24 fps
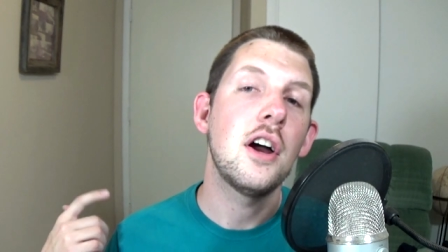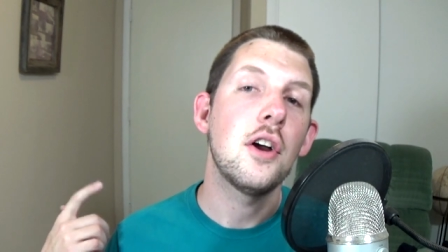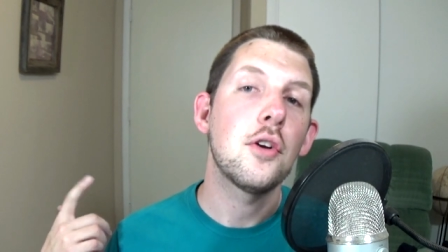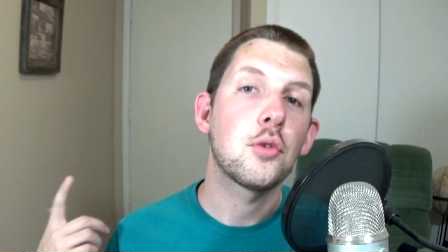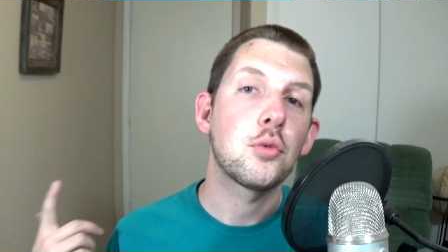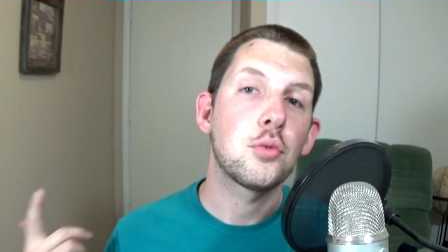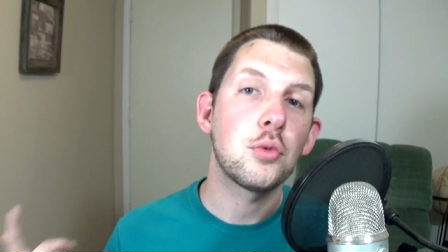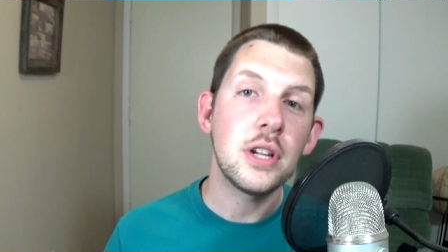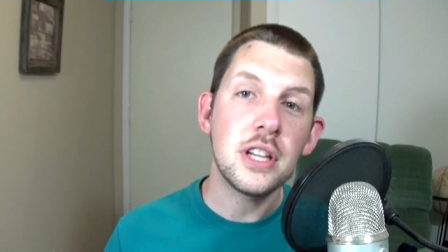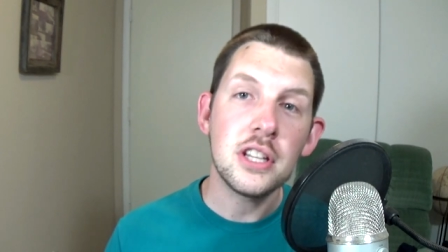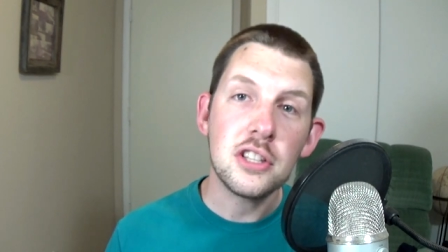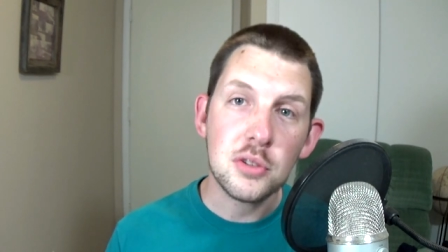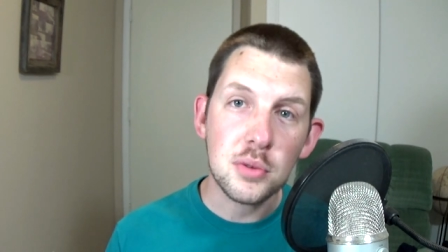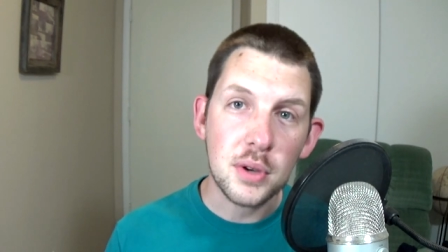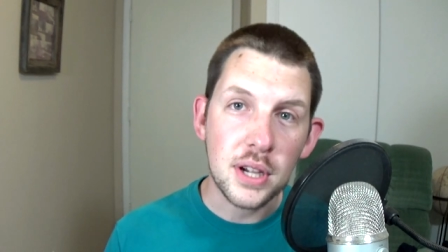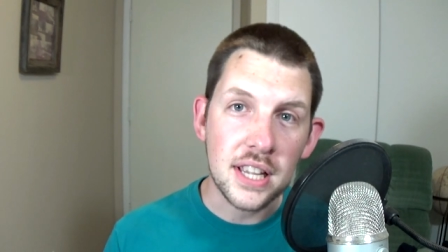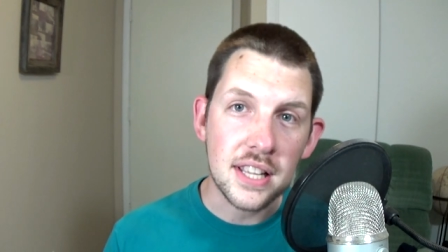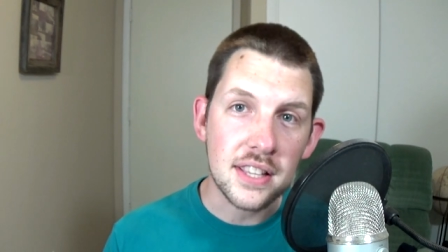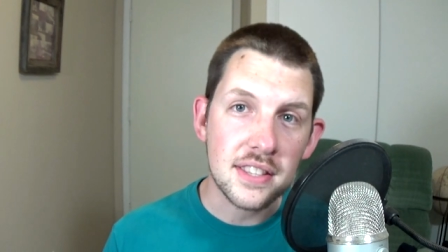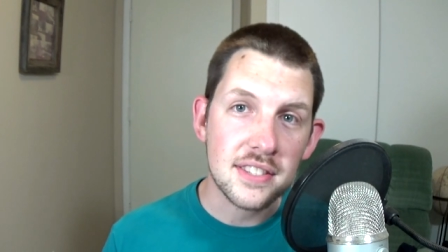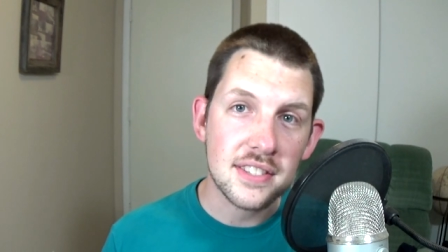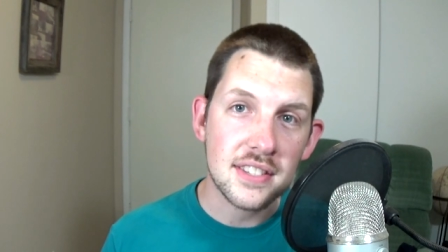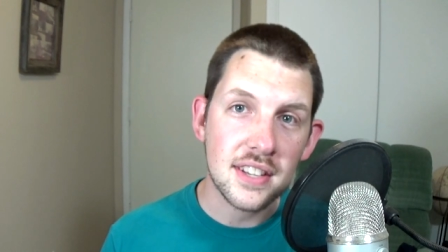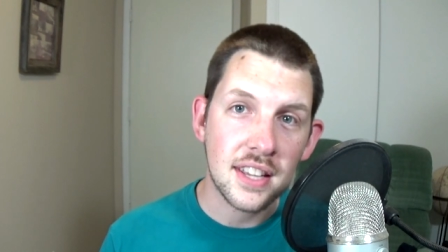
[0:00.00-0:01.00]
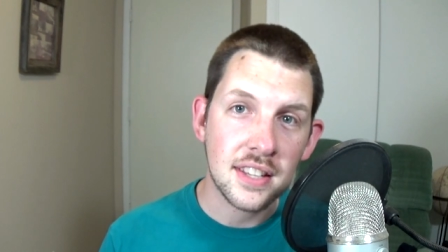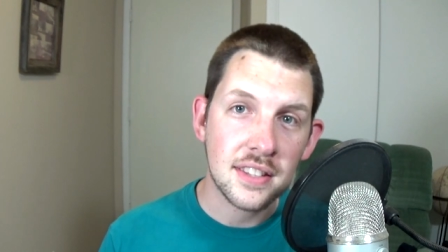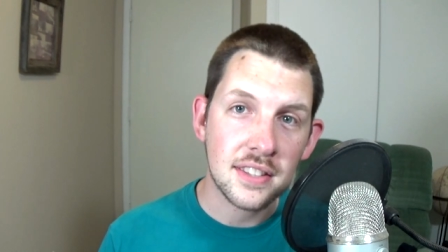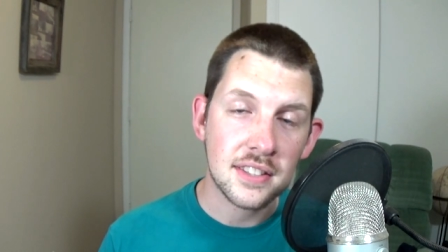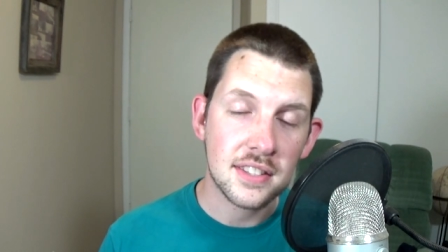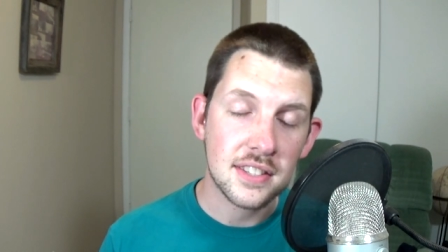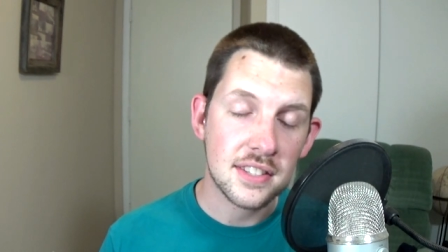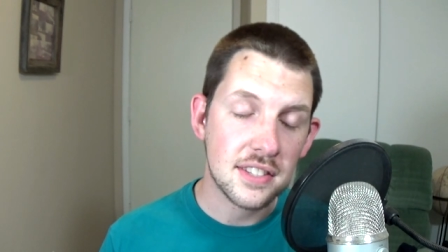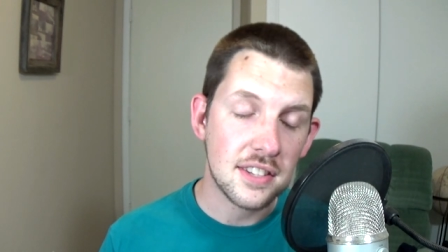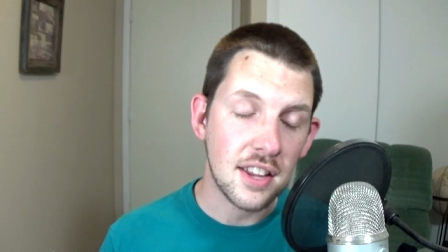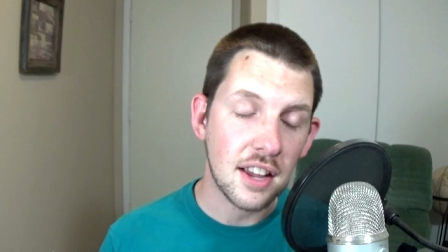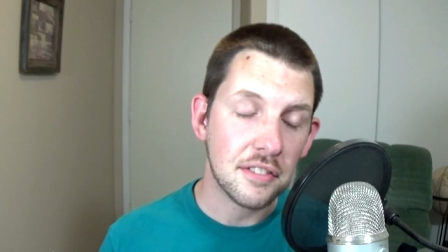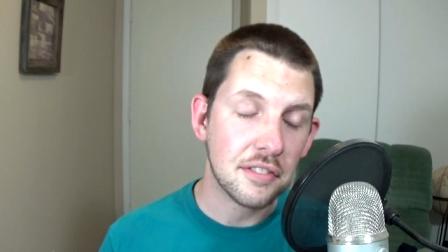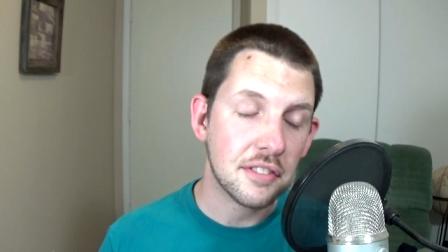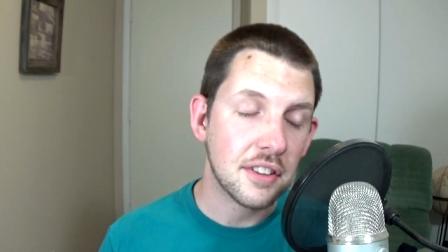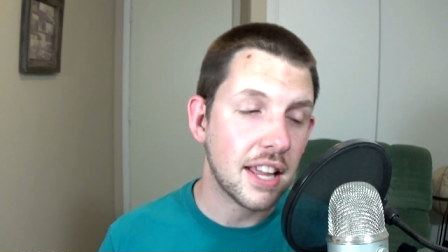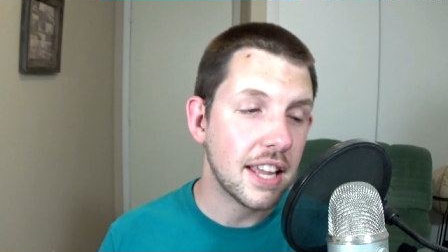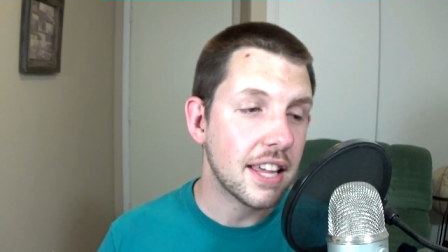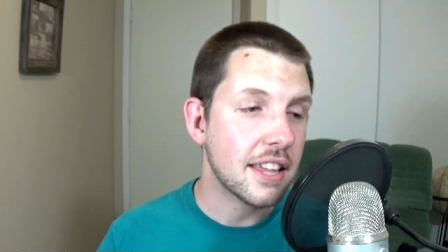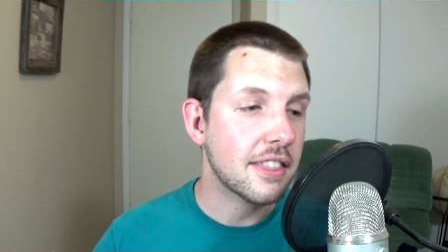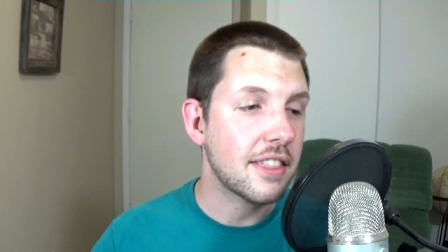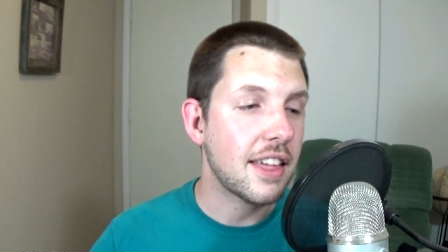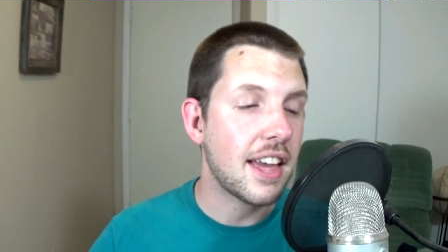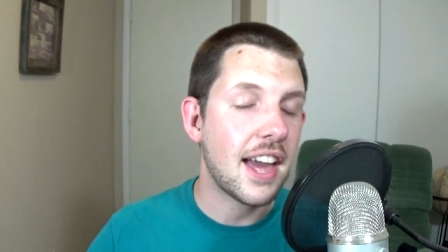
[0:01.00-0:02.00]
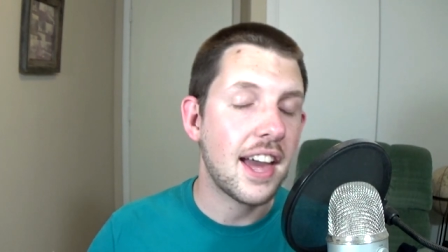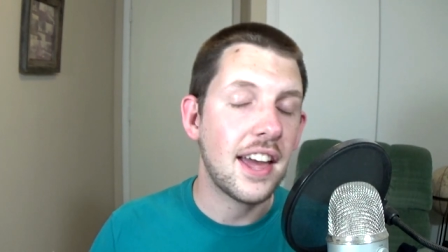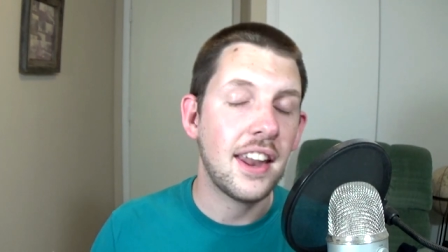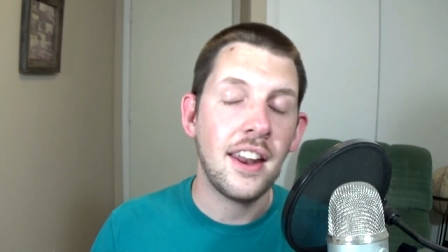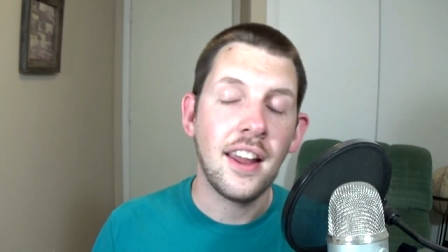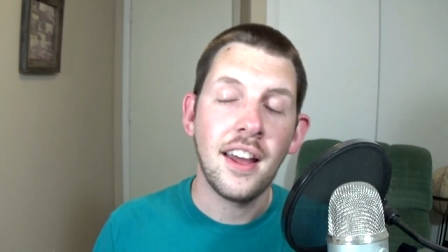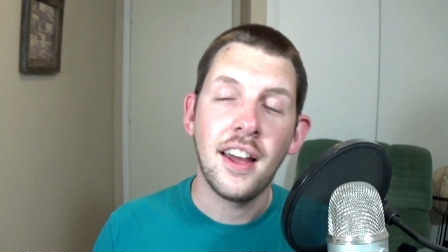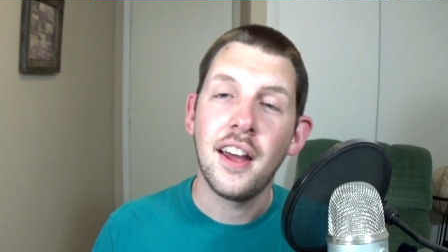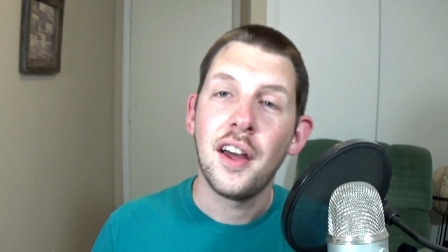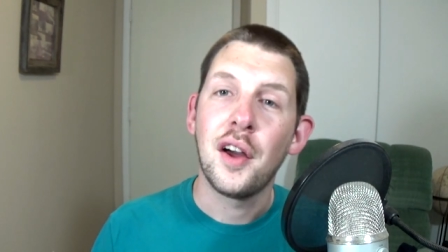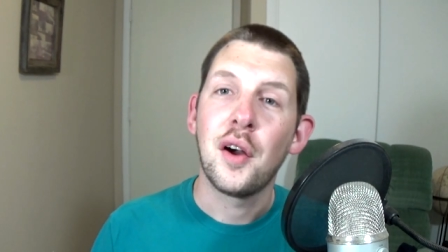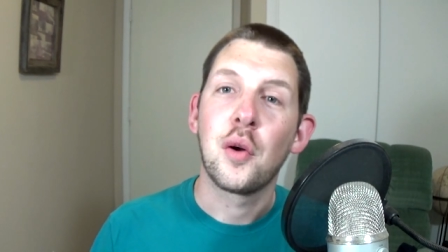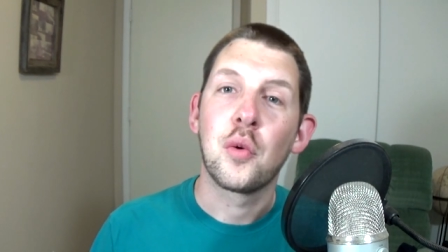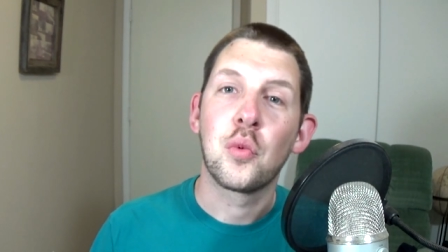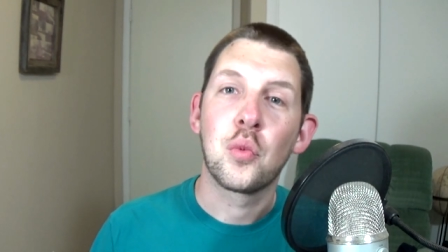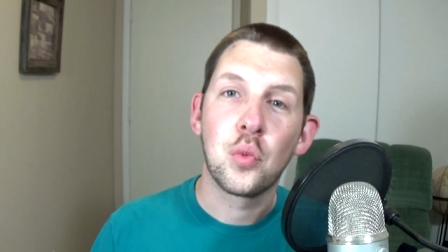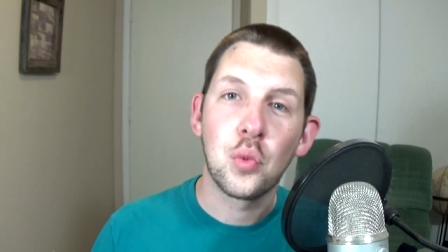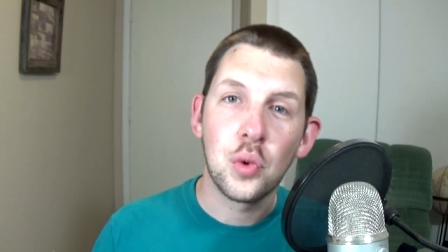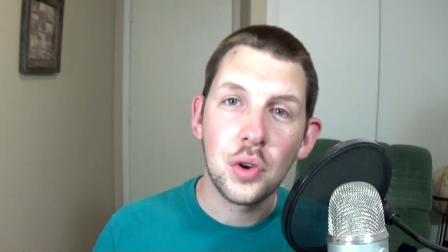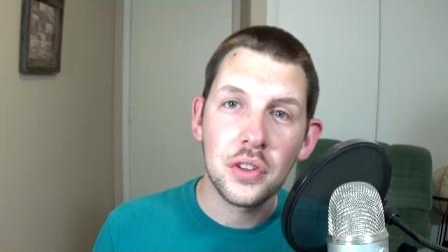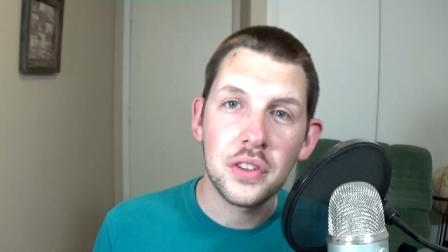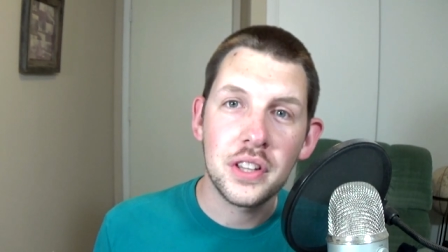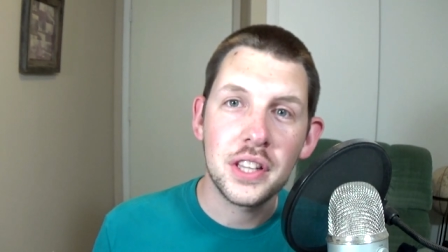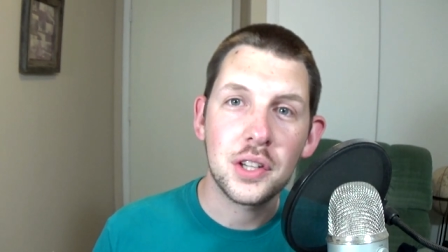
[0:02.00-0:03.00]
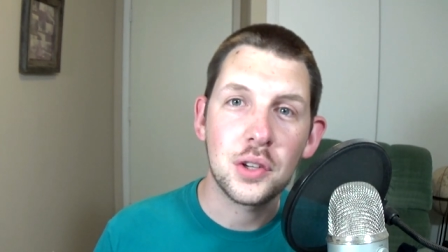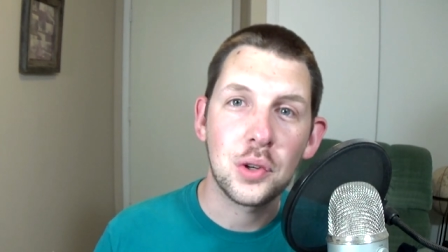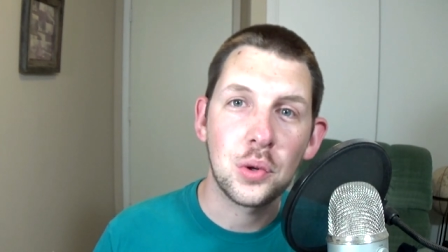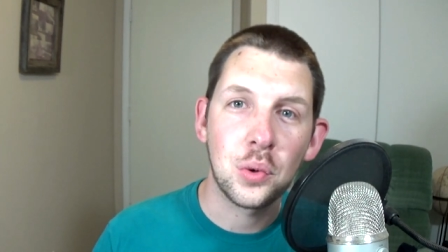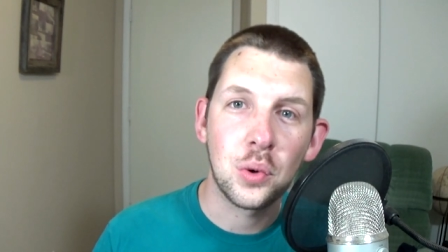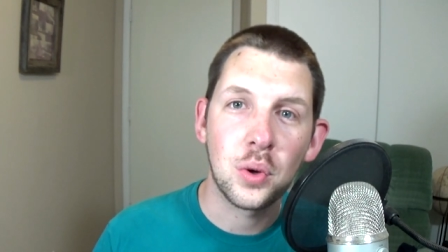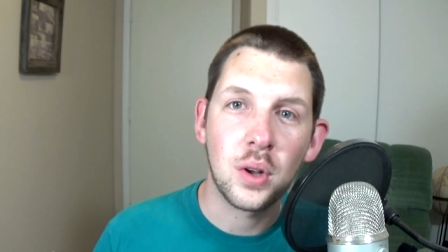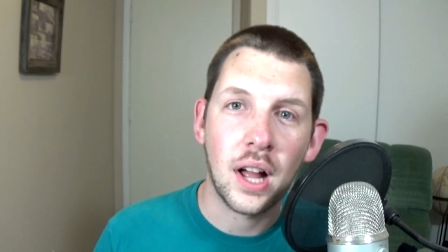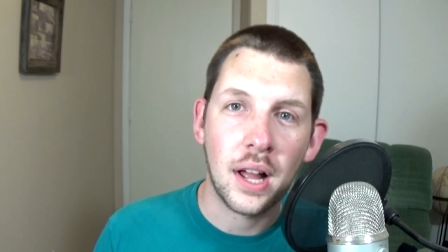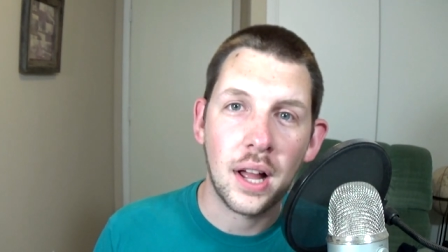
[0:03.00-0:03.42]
retweets and stuff like that. Really cool.